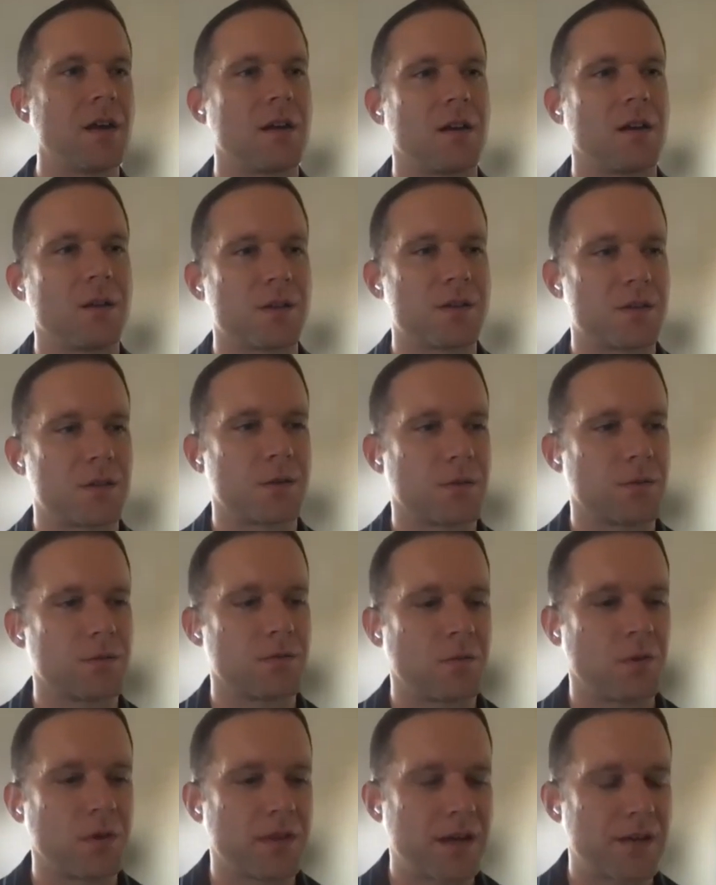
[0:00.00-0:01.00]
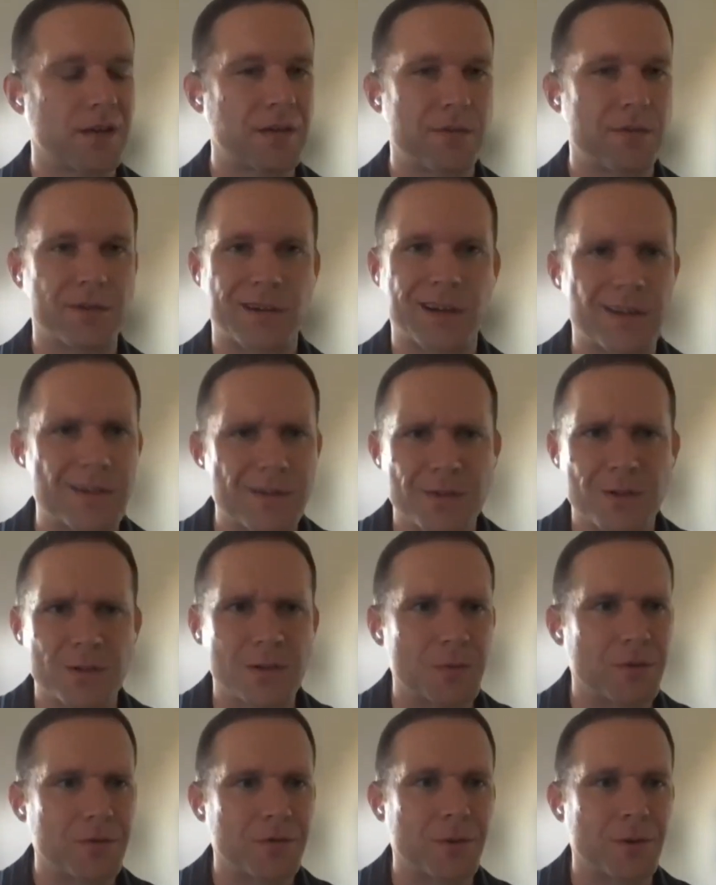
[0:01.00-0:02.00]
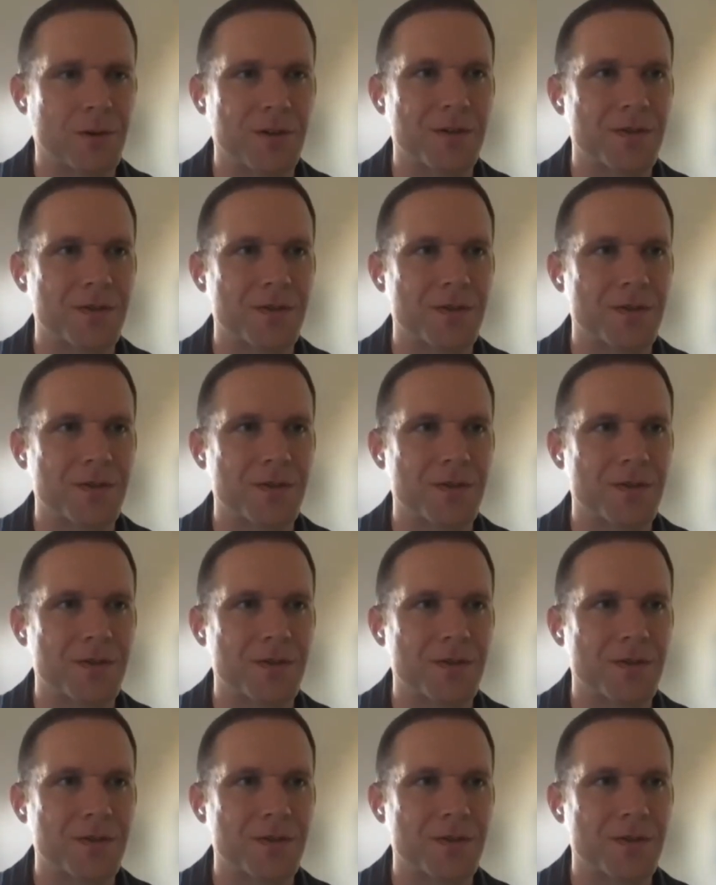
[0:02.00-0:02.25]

also one that I've never gotten to do before.